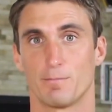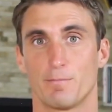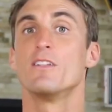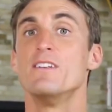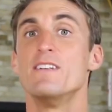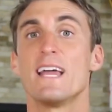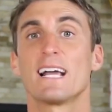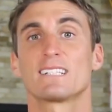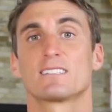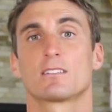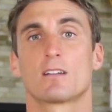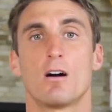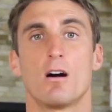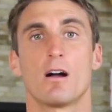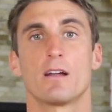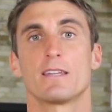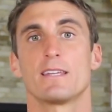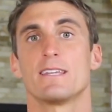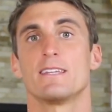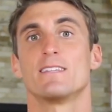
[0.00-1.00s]
The next
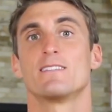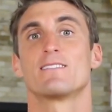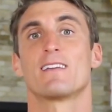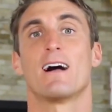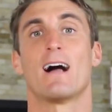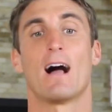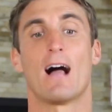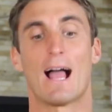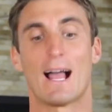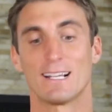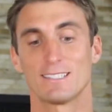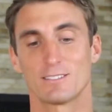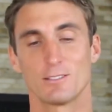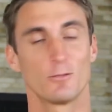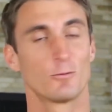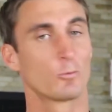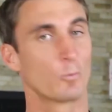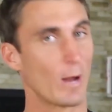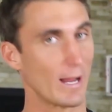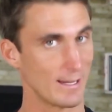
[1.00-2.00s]
con is, as
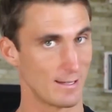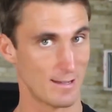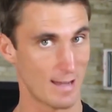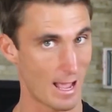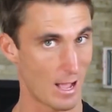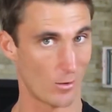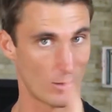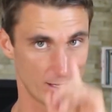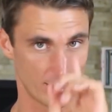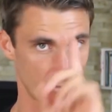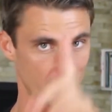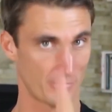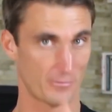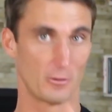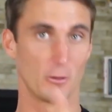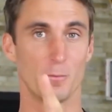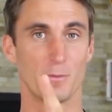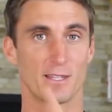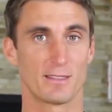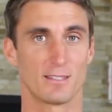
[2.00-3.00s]
of right now, as of
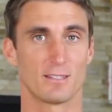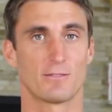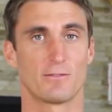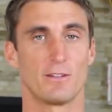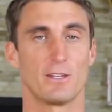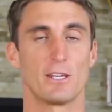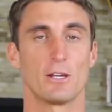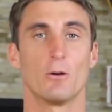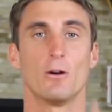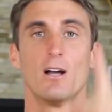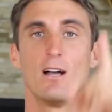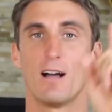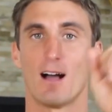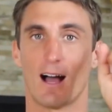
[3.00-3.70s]
filming this video,